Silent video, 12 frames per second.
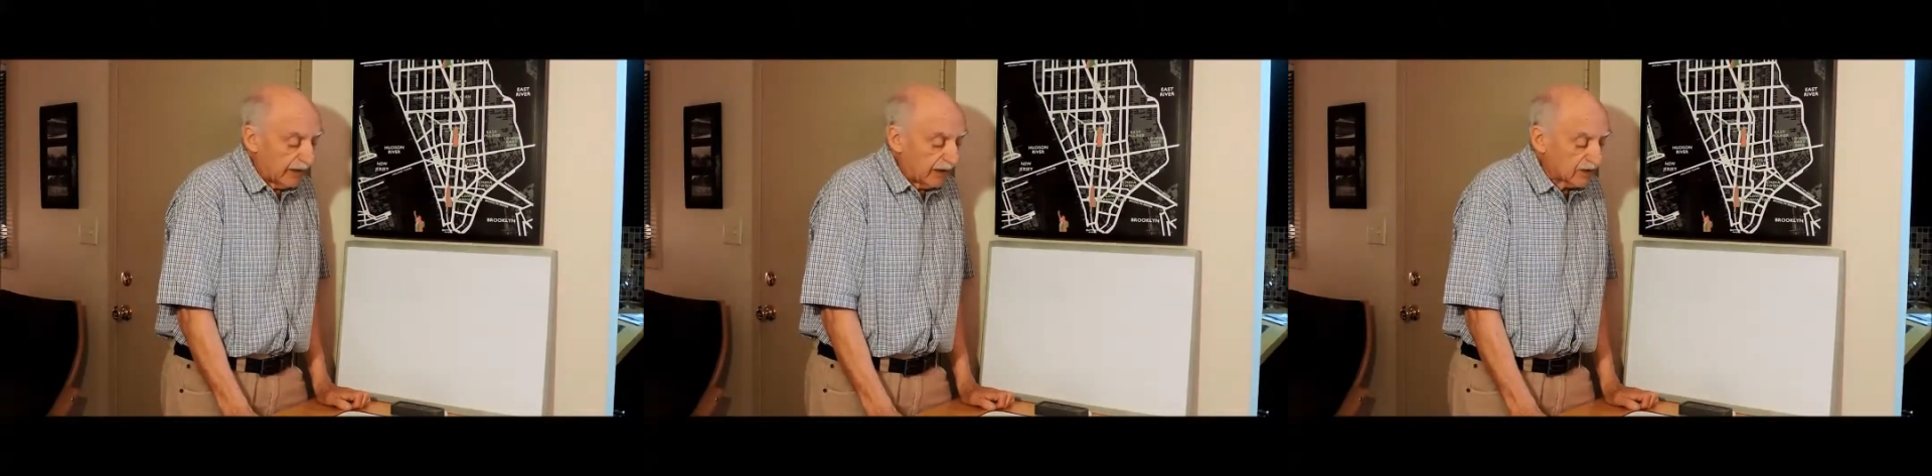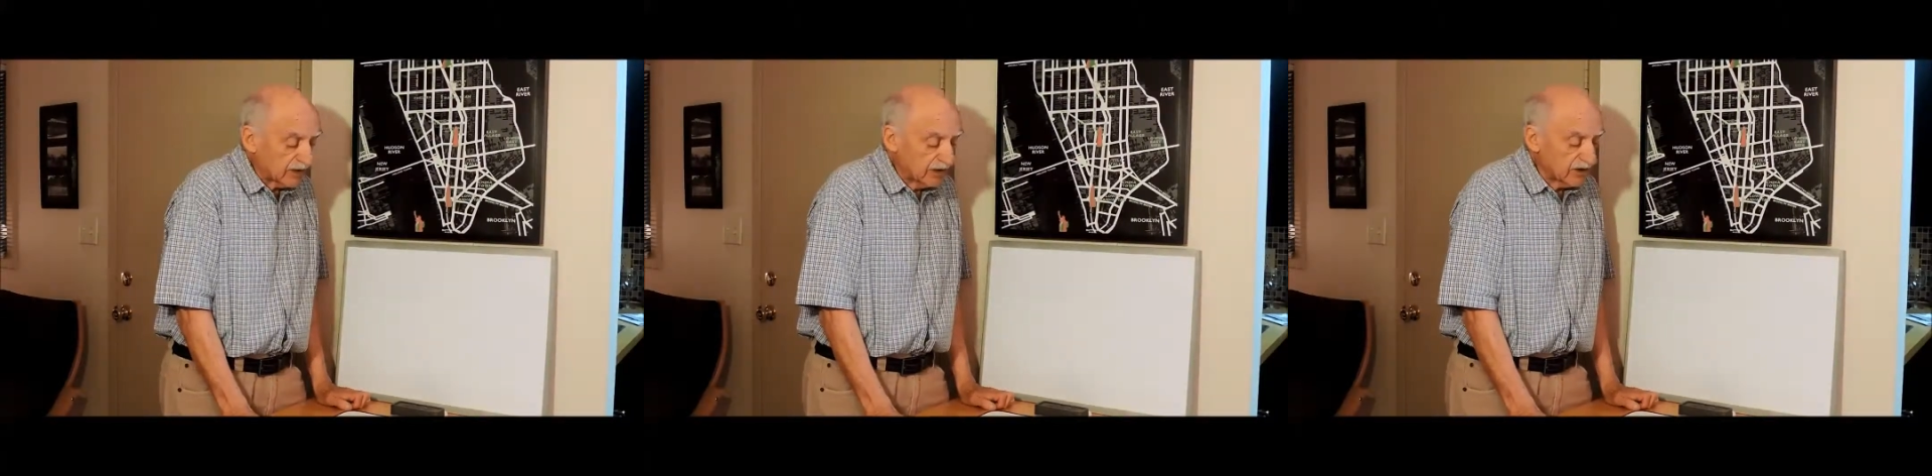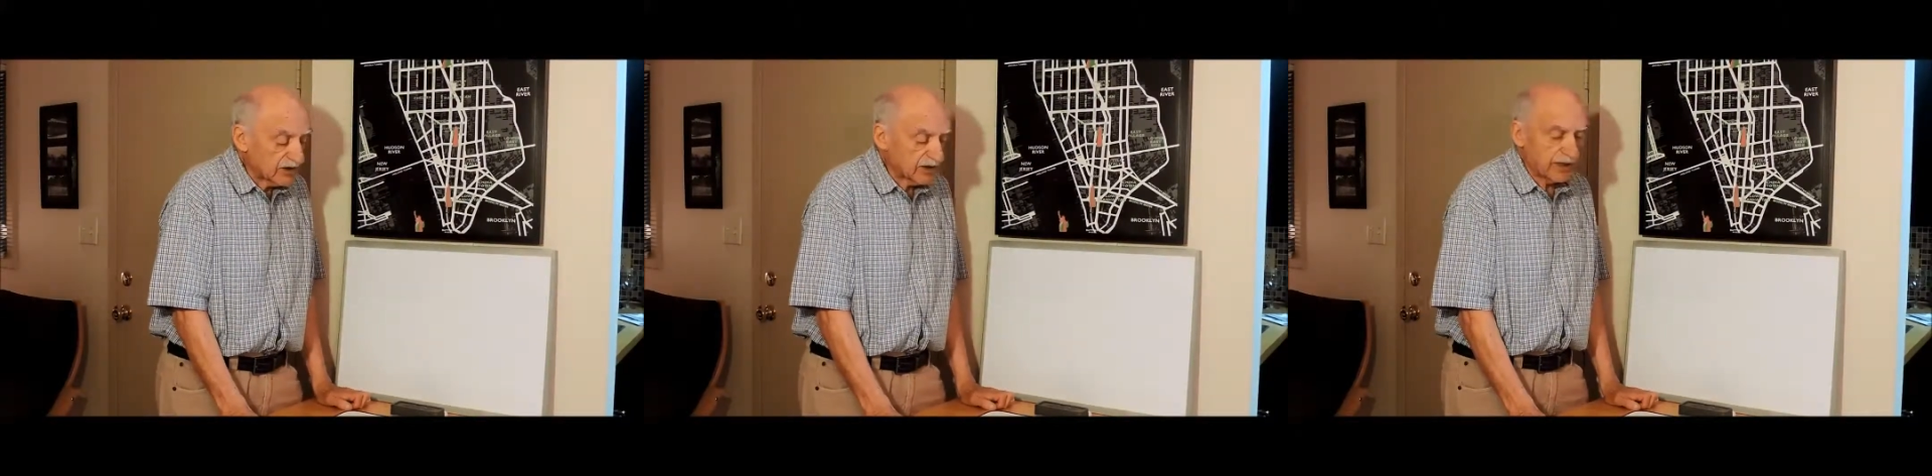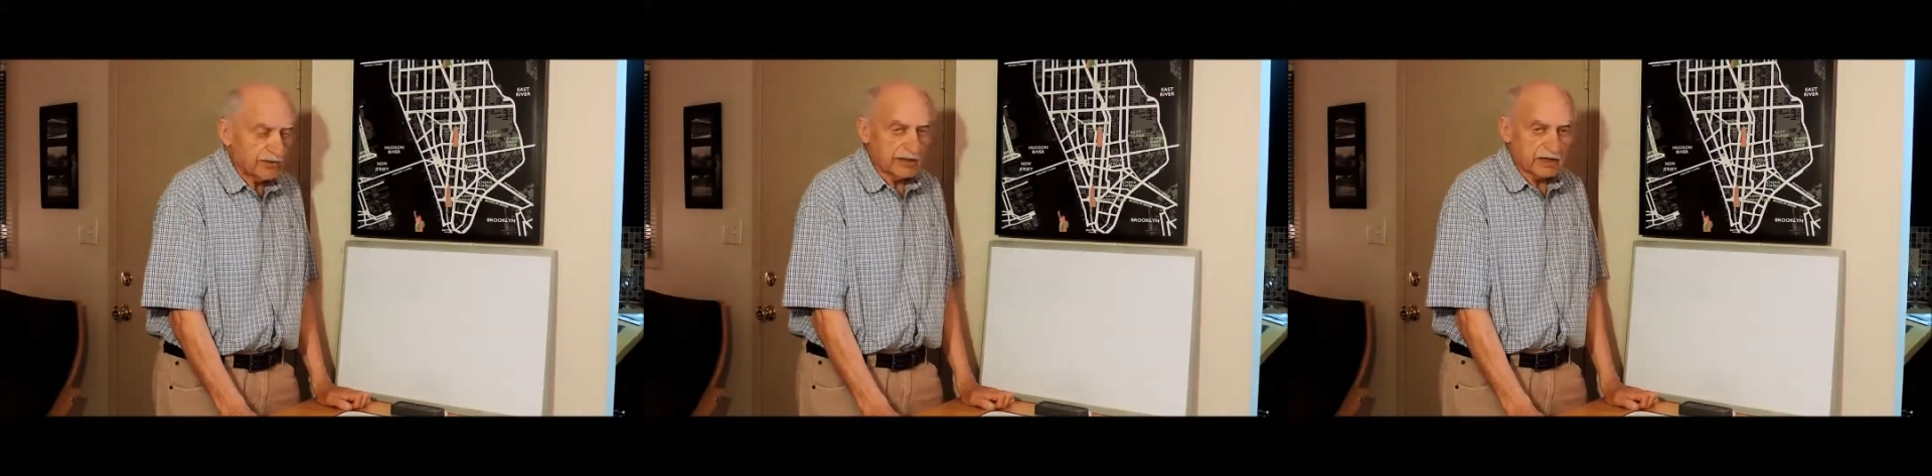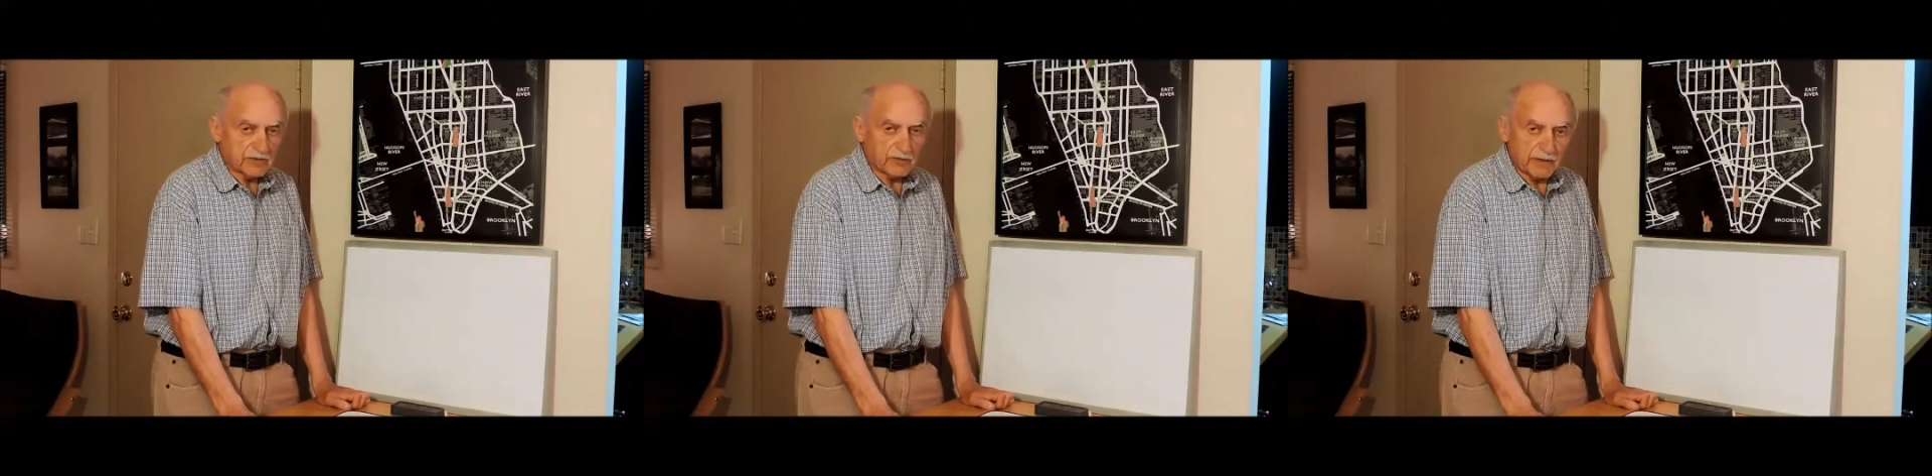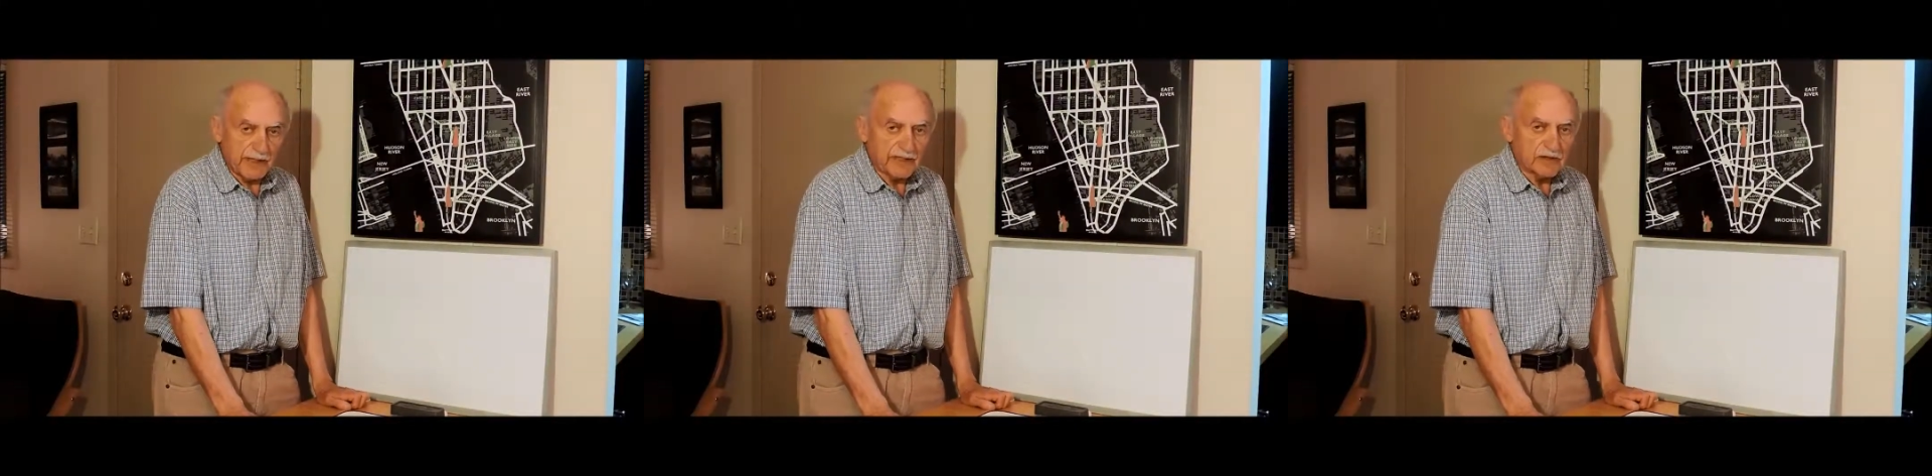Einstein's theory
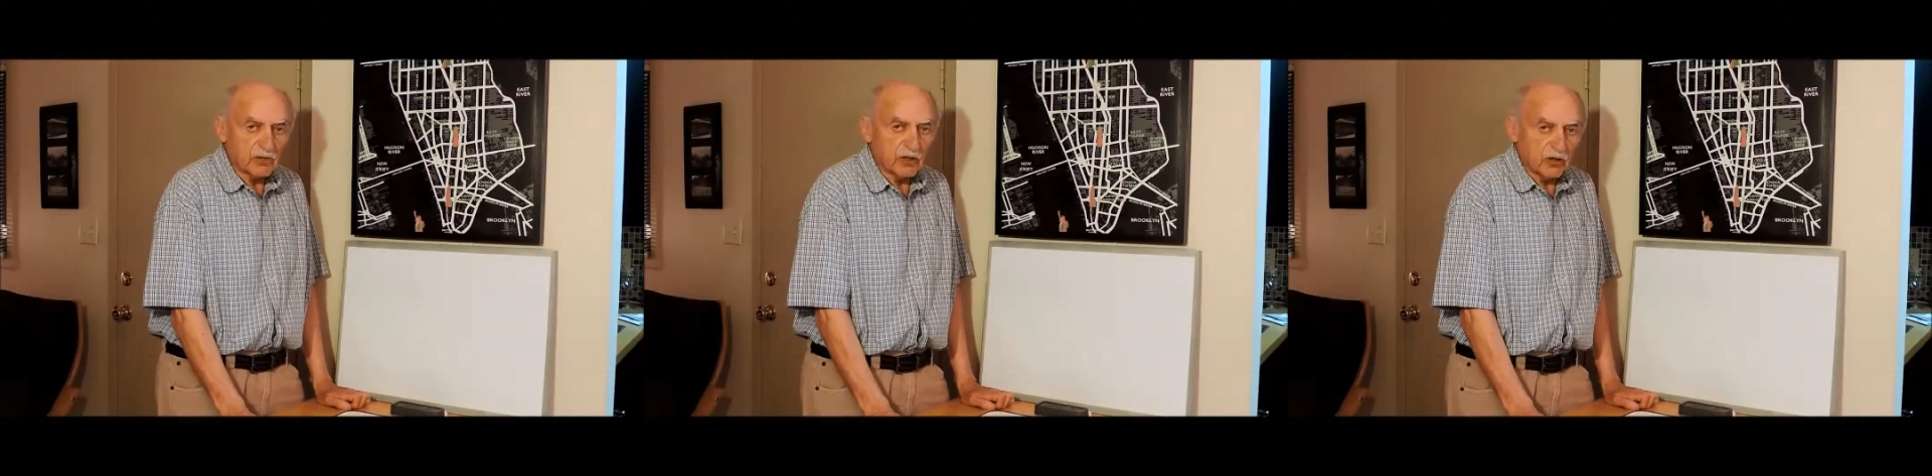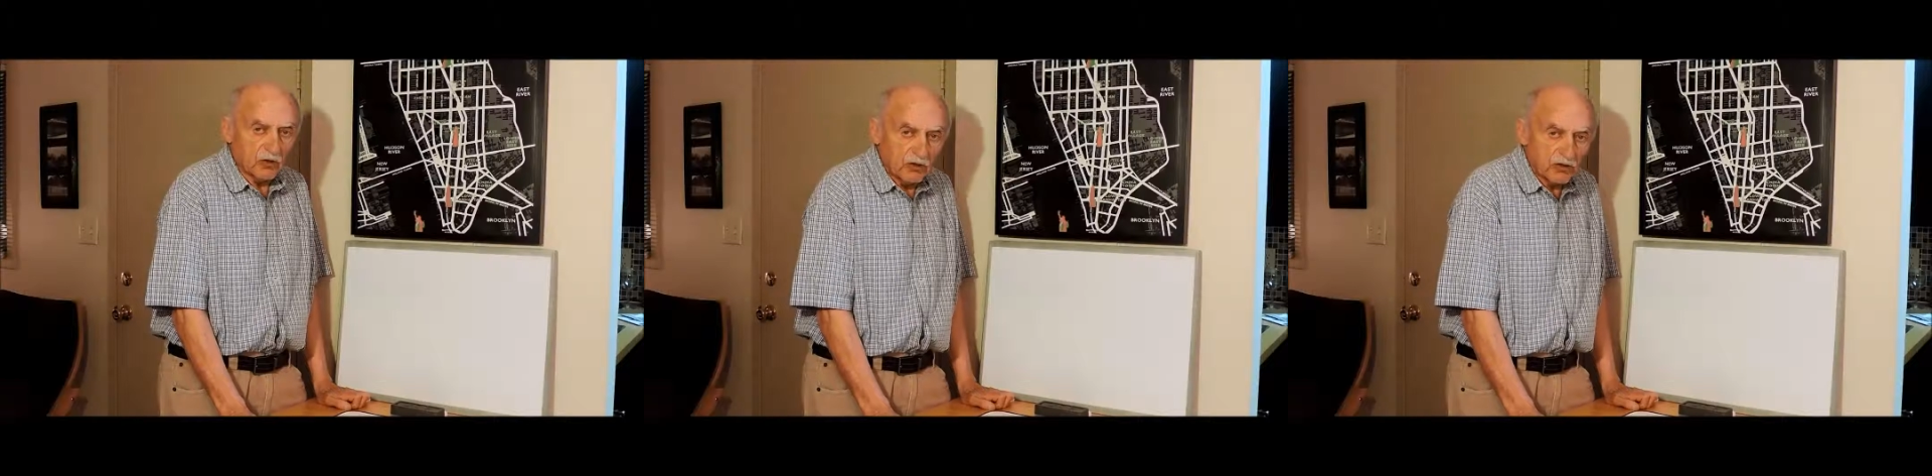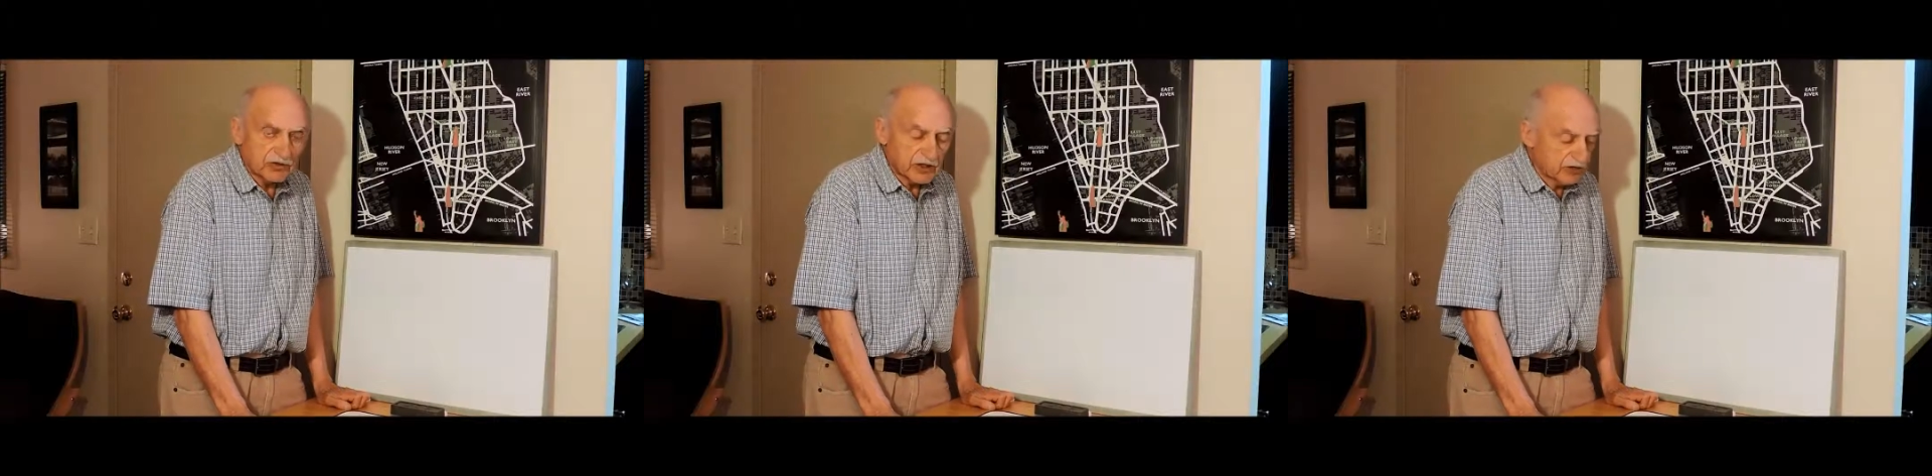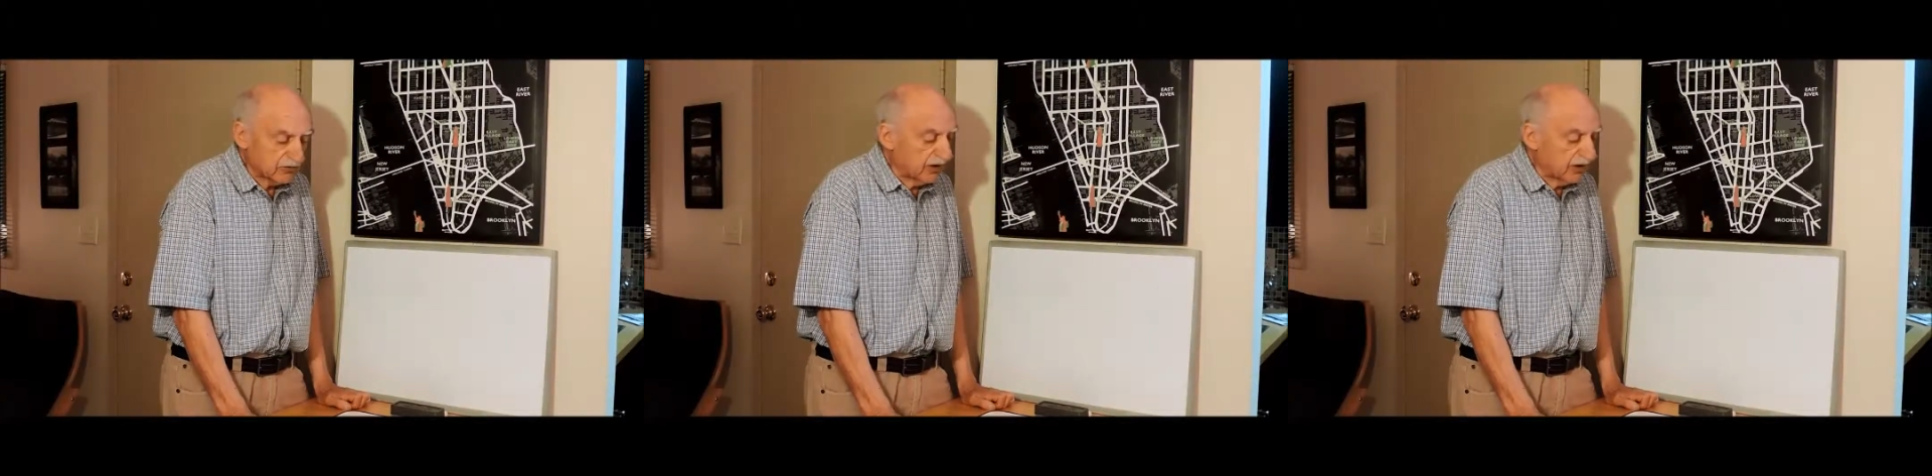explains what causes